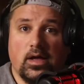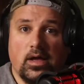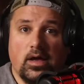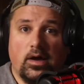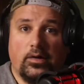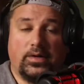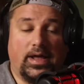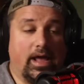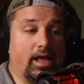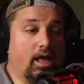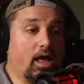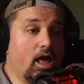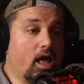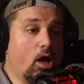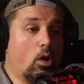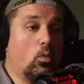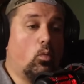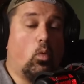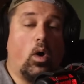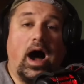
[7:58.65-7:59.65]
Okay,
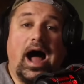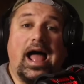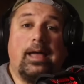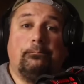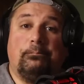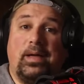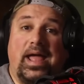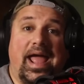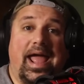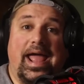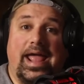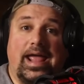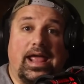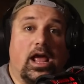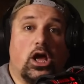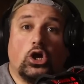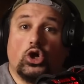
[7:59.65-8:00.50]
why pay